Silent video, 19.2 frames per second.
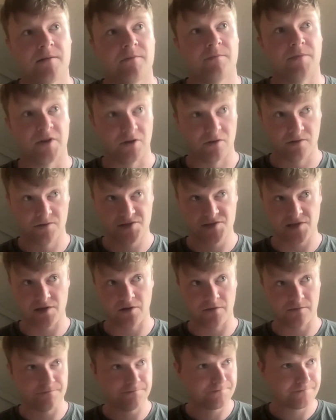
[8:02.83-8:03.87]
But
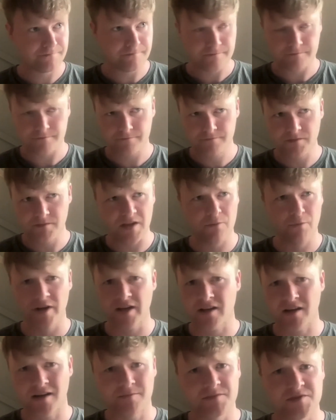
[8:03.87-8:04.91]
also, when it
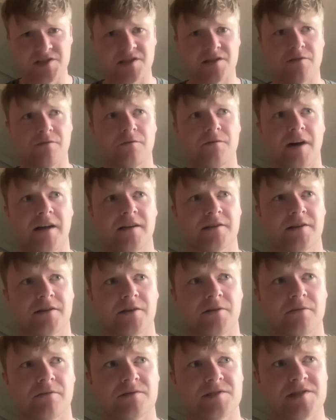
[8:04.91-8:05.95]
comes to
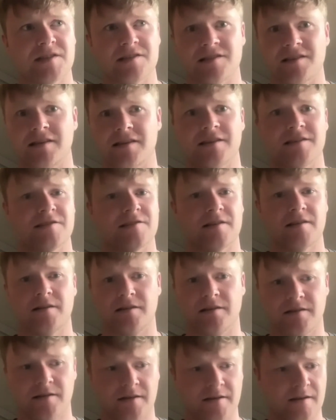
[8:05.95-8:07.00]
Falco, since it is
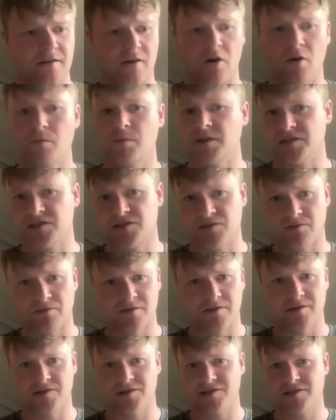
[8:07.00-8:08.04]
a open
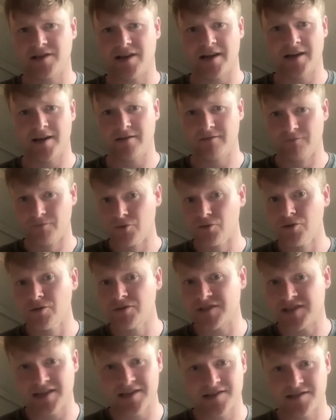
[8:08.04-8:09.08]
source rule
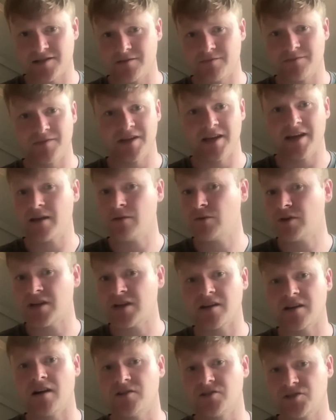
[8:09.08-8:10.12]
system that anyone can
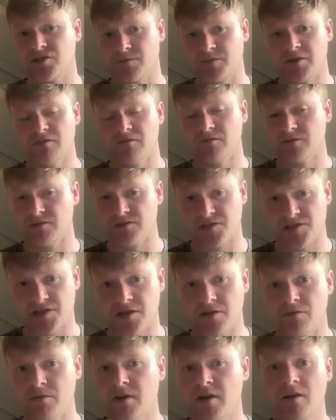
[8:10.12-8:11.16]
contribute rules
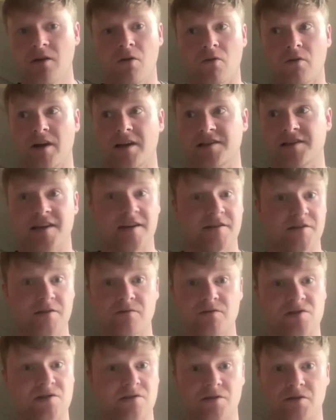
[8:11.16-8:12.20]
to, or as an end
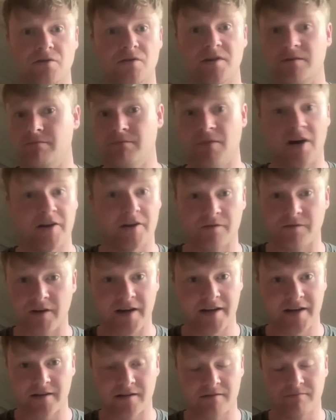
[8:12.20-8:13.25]
user, you can
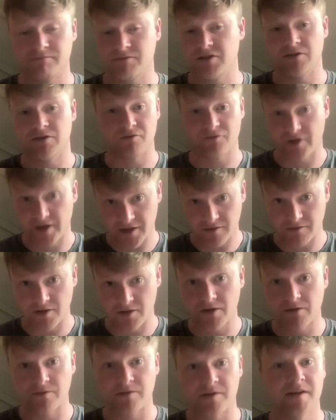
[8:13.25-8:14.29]
modify, you know, create your
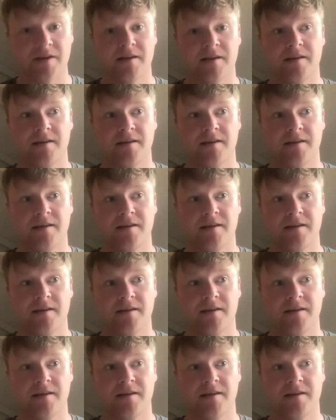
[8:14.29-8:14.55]
own,